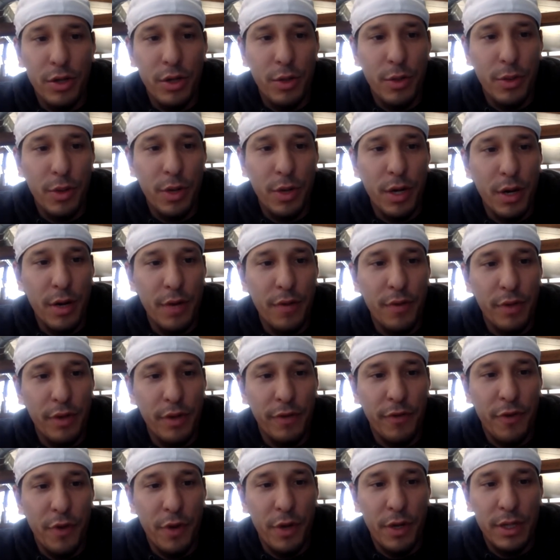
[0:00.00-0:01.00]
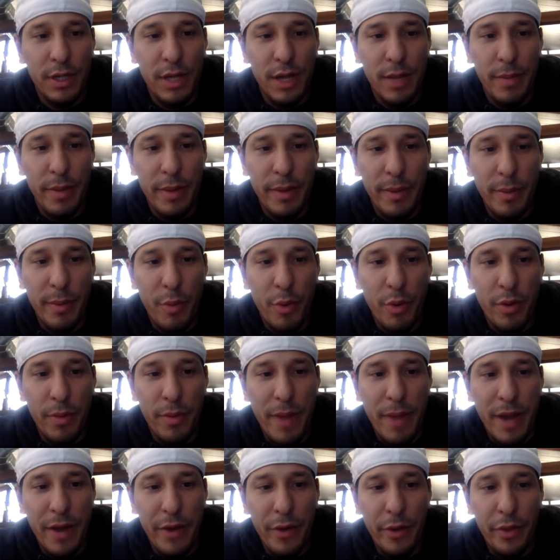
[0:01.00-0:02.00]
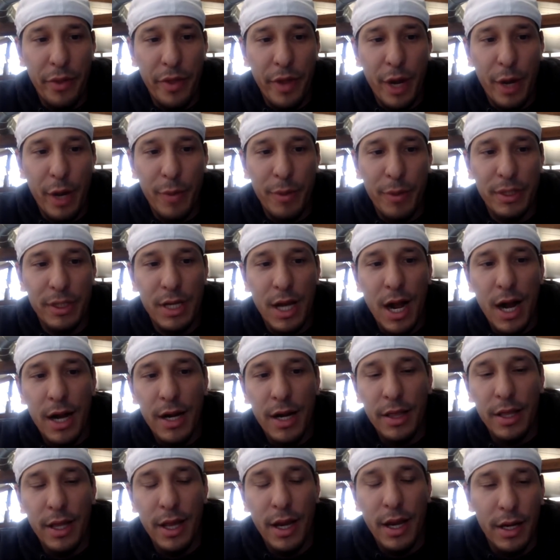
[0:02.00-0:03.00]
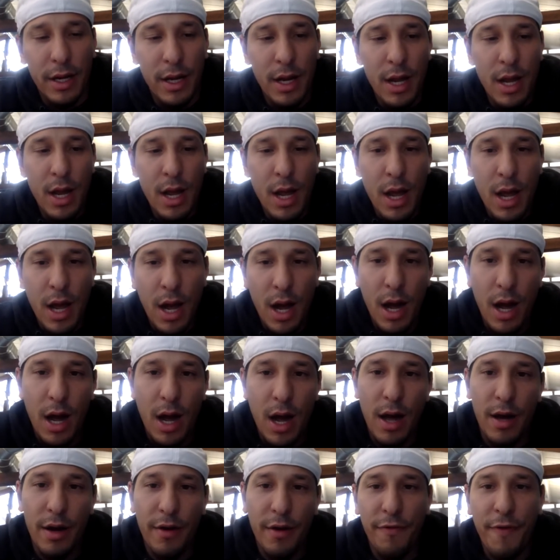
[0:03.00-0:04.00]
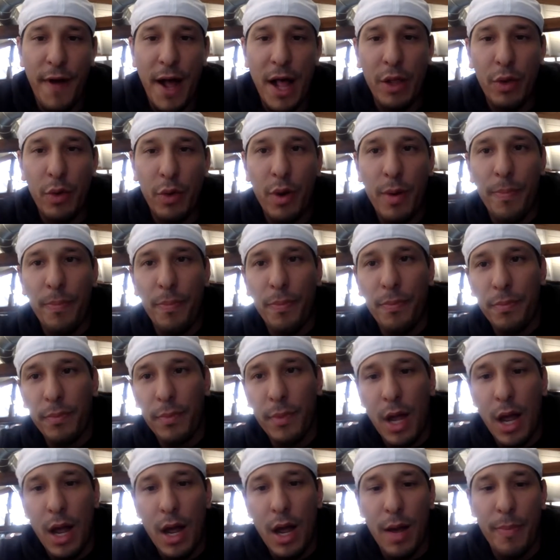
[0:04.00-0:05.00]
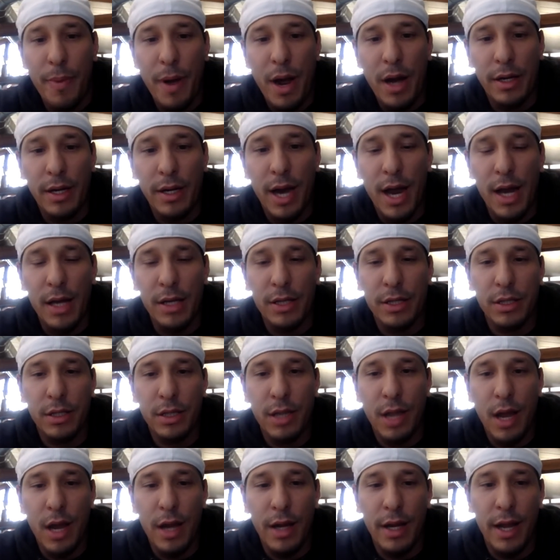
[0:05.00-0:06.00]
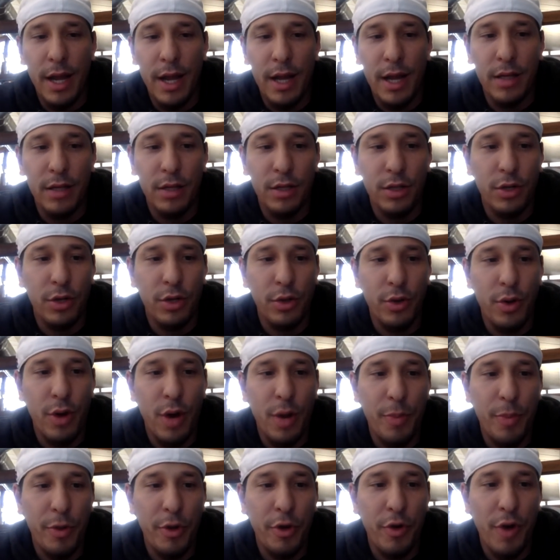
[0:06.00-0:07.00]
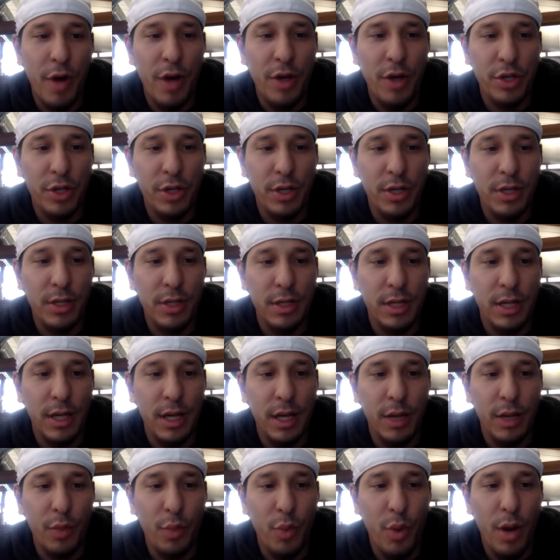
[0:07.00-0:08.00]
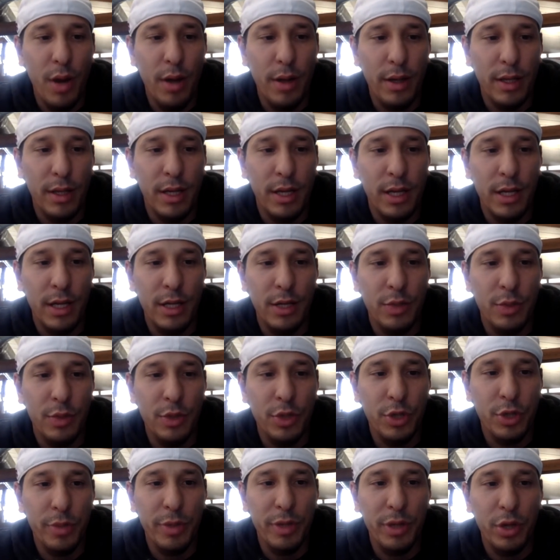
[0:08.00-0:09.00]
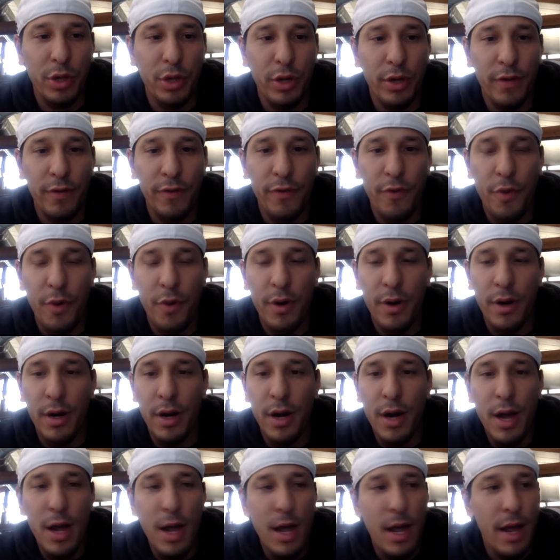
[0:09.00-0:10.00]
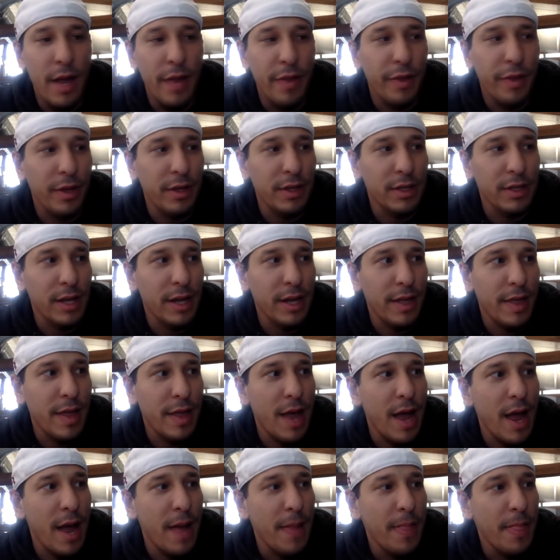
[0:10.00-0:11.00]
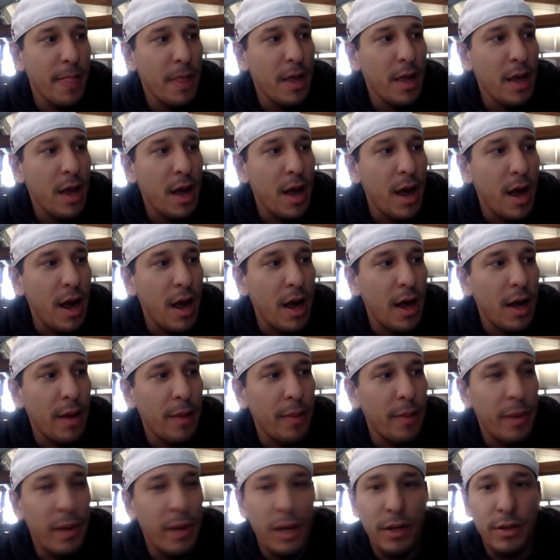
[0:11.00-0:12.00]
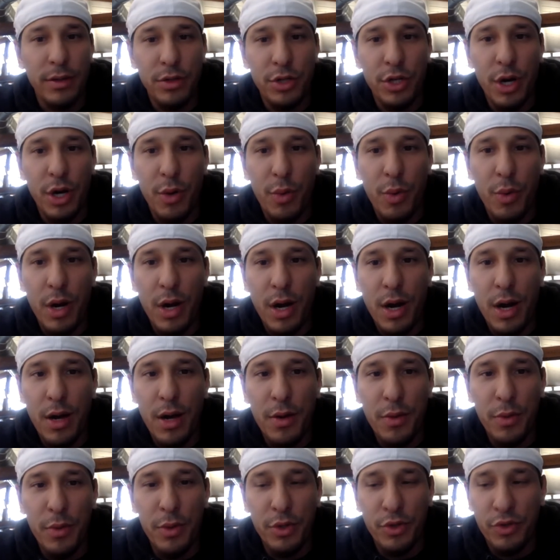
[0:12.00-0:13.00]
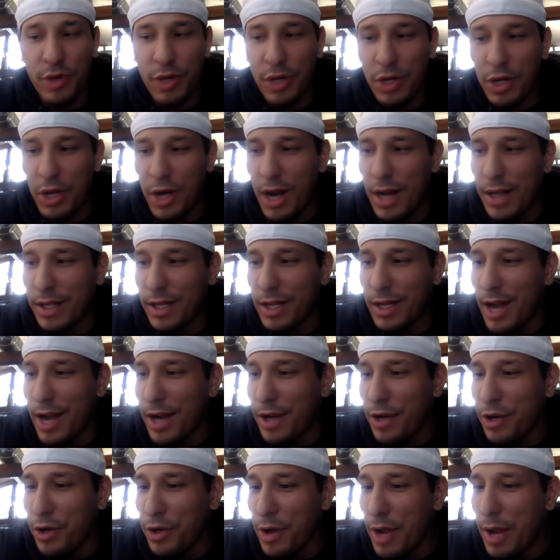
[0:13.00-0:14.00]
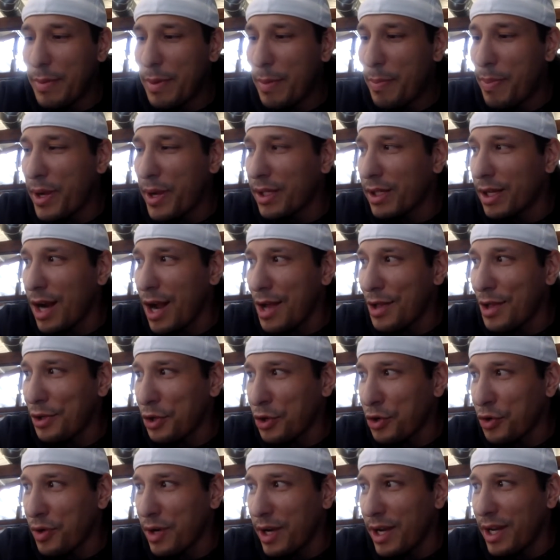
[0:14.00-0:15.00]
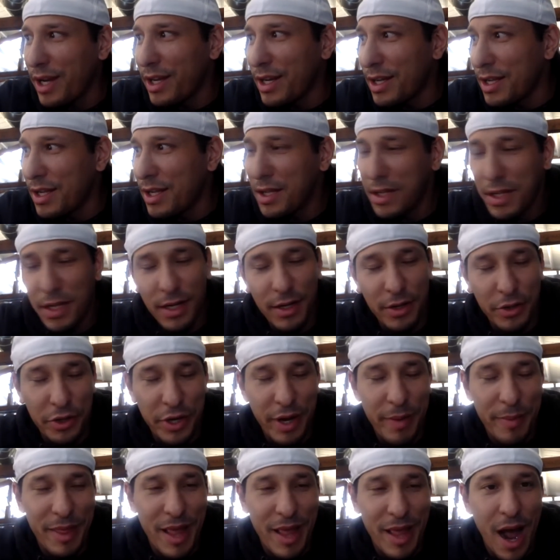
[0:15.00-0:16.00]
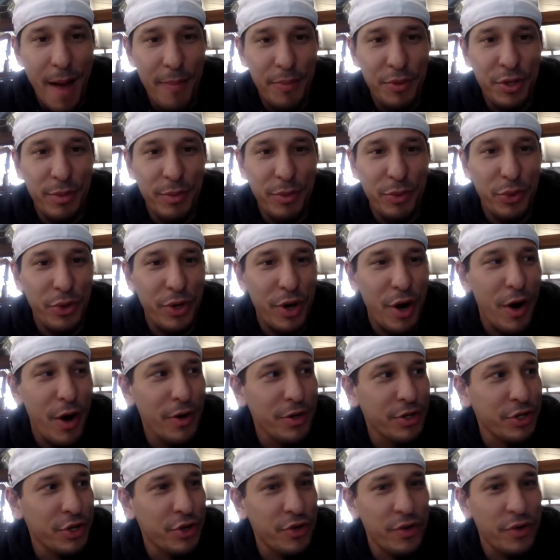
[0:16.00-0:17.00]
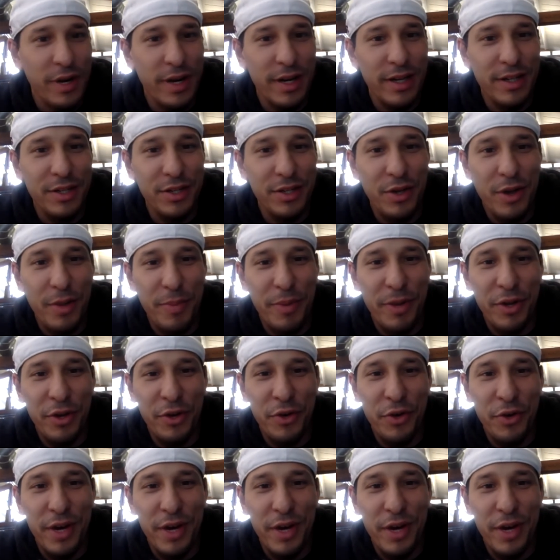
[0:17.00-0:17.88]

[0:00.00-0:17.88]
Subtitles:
So we're going to really focus on maybe more the manual therapy side, and then on a follow-up podcast, get into progressions and what keys we should be looking for and things like that. But Jer, what drink you got today? I know you had me pick the color green. You gave me the option between orange and green, so I picked green.